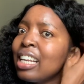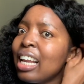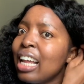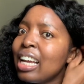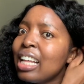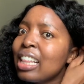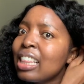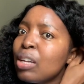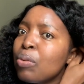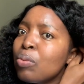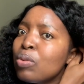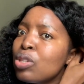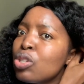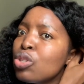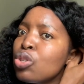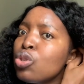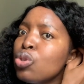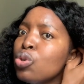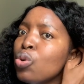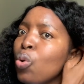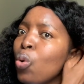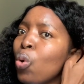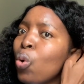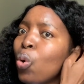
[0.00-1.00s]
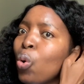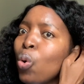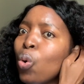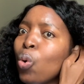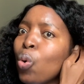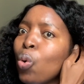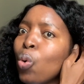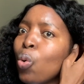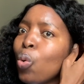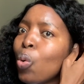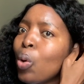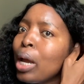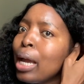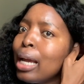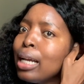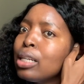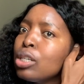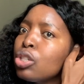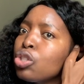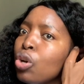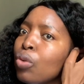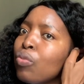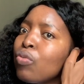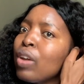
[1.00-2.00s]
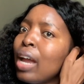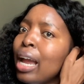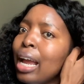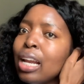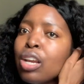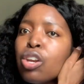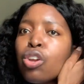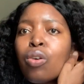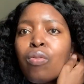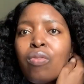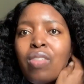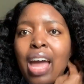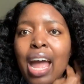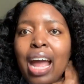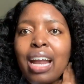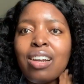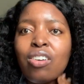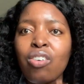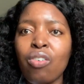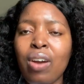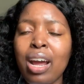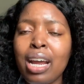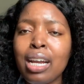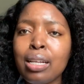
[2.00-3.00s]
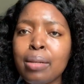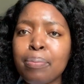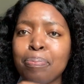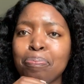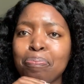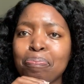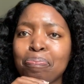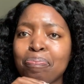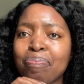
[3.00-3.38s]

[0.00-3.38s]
like, there was no hint of any of that, right?